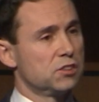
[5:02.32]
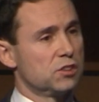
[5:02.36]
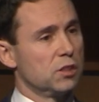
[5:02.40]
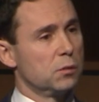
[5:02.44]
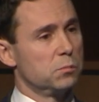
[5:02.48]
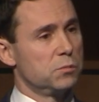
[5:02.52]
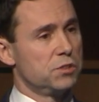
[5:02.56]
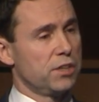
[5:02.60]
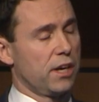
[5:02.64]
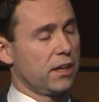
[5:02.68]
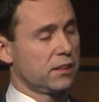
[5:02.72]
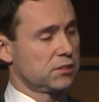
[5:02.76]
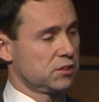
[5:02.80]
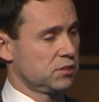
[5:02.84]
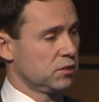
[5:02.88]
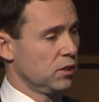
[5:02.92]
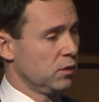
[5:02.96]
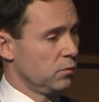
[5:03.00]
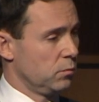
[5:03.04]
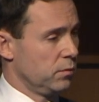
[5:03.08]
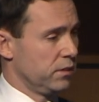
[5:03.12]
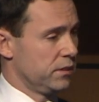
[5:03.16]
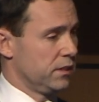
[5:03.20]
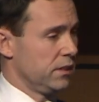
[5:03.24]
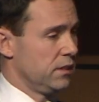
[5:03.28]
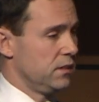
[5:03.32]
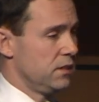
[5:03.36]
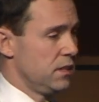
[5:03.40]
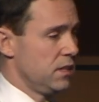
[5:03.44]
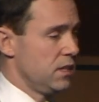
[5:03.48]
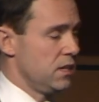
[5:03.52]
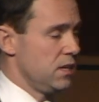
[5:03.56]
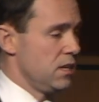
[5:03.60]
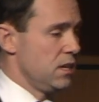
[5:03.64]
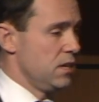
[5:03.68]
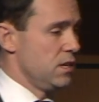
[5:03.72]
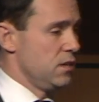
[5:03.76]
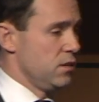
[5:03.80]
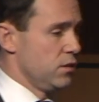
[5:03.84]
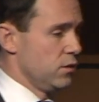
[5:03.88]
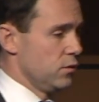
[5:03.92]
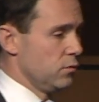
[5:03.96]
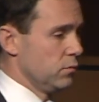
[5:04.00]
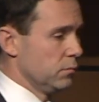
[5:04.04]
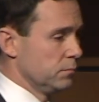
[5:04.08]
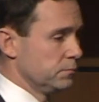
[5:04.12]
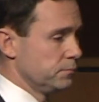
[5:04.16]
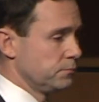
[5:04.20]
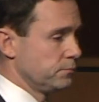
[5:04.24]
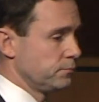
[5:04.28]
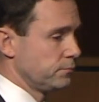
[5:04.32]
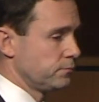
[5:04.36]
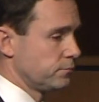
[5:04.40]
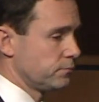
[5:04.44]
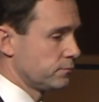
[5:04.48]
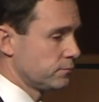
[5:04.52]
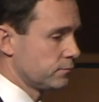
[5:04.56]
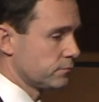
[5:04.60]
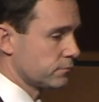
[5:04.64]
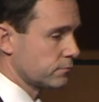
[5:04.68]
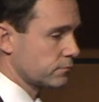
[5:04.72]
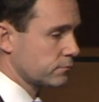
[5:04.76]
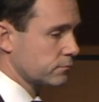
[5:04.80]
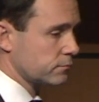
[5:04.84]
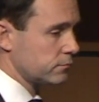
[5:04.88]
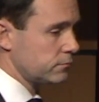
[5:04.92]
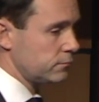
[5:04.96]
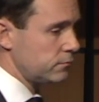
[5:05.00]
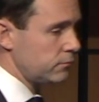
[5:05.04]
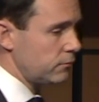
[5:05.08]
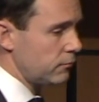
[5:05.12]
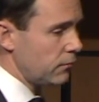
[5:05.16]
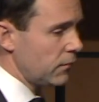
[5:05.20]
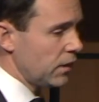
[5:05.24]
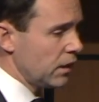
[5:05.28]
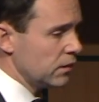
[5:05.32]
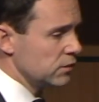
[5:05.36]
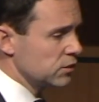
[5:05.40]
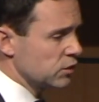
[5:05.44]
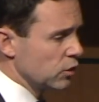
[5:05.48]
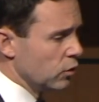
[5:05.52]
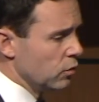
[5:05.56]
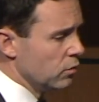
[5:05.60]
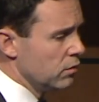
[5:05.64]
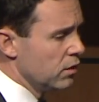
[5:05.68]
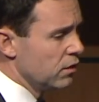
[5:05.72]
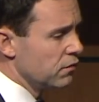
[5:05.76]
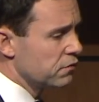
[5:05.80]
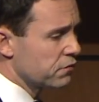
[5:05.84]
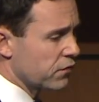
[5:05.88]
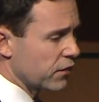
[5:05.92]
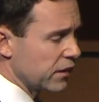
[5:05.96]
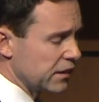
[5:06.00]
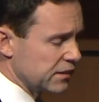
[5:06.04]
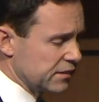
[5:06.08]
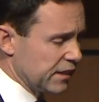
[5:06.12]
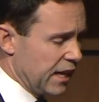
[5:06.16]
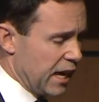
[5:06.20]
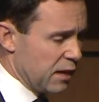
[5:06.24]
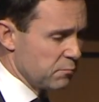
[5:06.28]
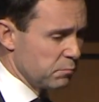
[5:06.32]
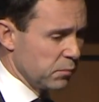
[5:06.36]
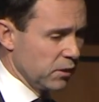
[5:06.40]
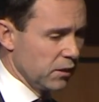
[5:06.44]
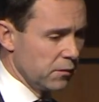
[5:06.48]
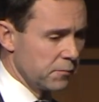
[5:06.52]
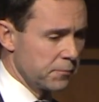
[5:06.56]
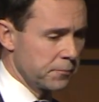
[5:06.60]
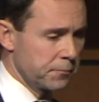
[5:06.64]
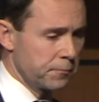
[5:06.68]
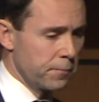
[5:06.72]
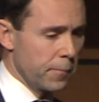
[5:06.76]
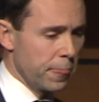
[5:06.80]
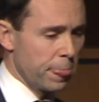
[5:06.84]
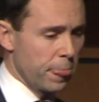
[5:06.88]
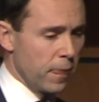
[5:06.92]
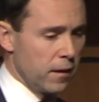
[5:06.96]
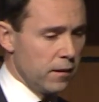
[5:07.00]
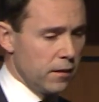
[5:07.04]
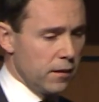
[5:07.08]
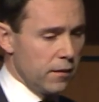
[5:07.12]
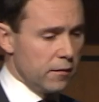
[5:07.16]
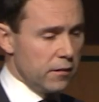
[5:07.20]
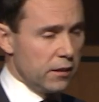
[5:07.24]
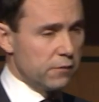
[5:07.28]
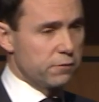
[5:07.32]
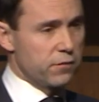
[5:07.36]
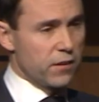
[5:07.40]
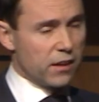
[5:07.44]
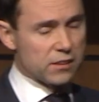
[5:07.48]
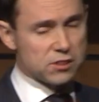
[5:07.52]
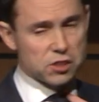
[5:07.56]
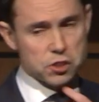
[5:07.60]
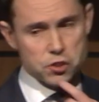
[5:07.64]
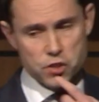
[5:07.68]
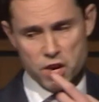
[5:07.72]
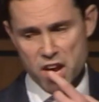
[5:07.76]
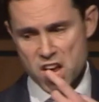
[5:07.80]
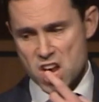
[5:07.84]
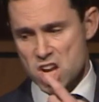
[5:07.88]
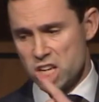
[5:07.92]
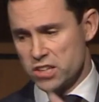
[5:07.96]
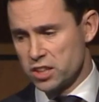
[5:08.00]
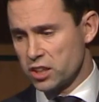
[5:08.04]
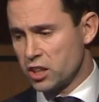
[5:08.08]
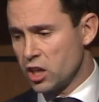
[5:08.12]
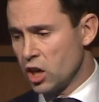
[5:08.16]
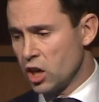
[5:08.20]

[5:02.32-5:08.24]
subjects within the EU. So, for example, if an Australian